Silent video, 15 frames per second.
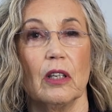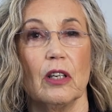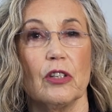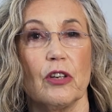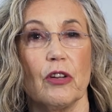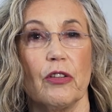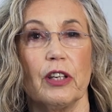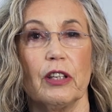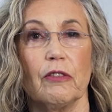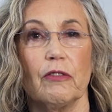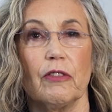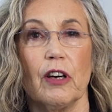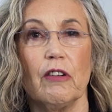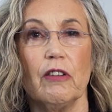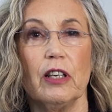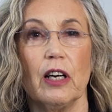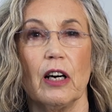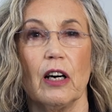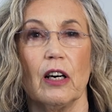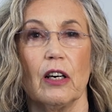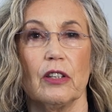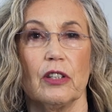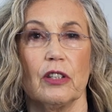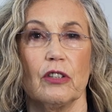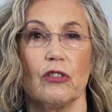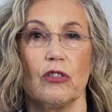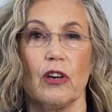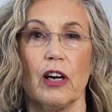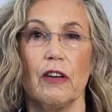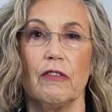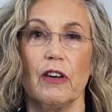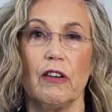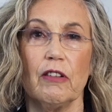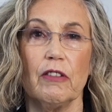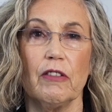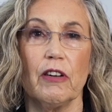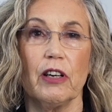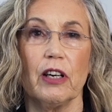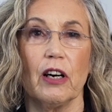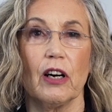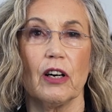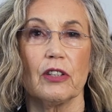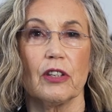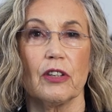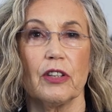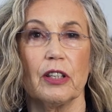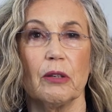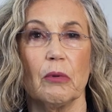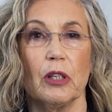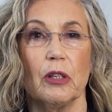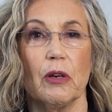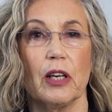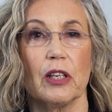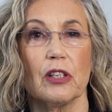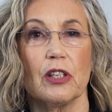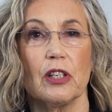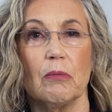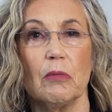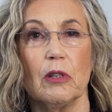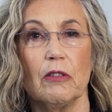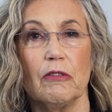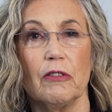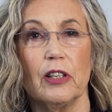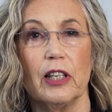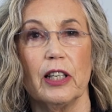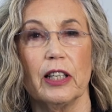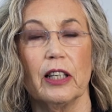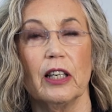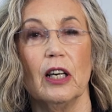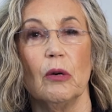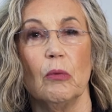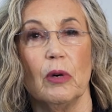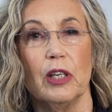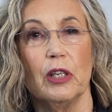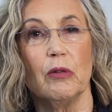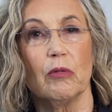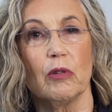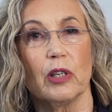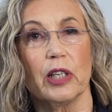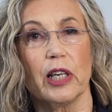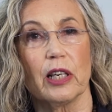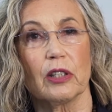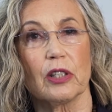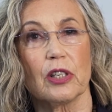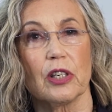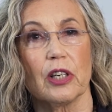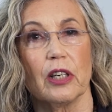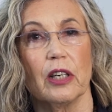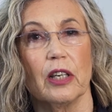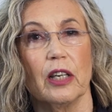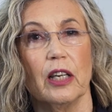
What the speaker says: So think very hard, try very, very hard to think when you had a similar feeling when you were a youngster.